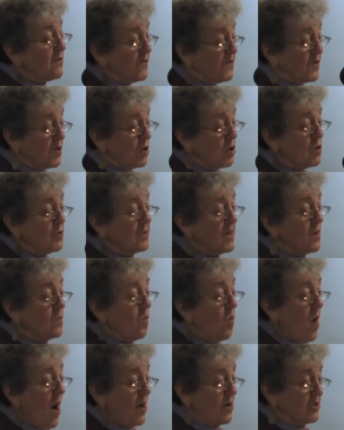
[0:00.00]
food and
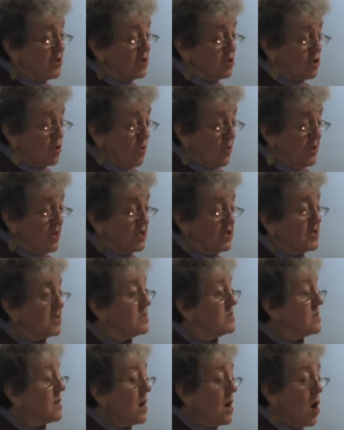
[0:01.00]
water
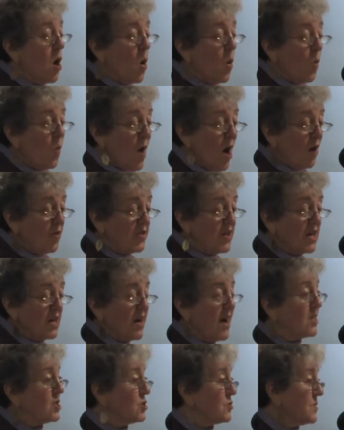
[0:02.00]
shortages, wealthy
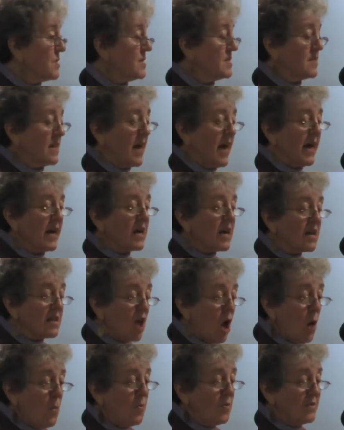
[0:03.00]
countries and
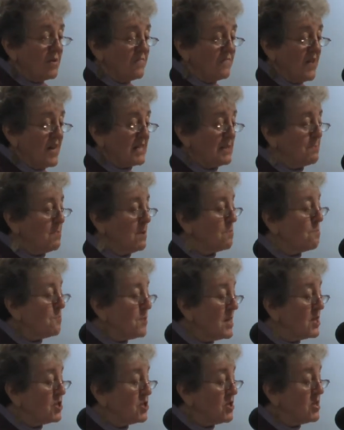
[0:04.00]
global investment
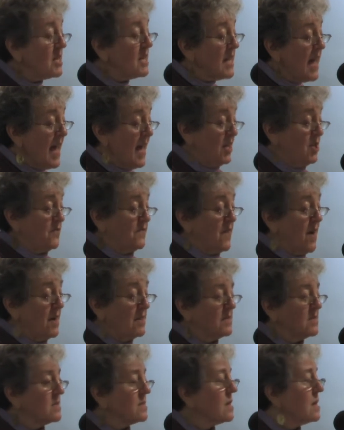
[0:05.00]
pension and hedge
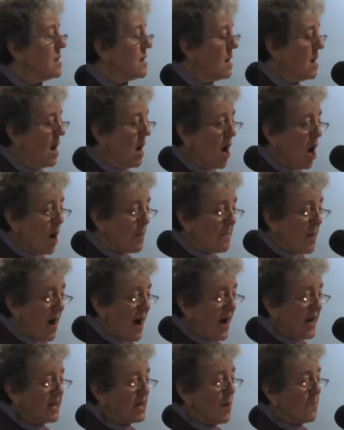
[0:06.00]
funds are
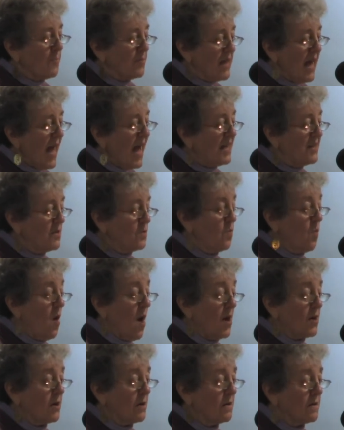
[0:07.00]
buying up land and
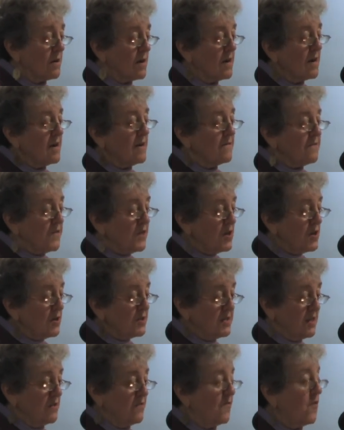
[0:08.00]
water, fields
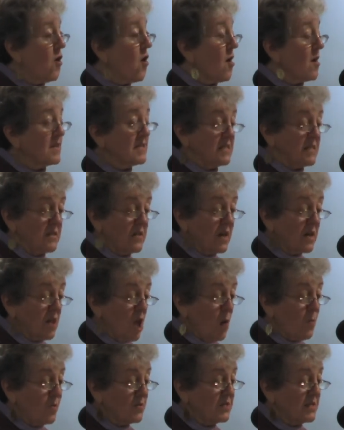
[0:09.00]
and forests in the
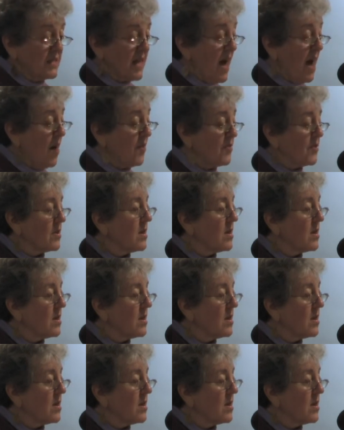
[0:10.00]
global south,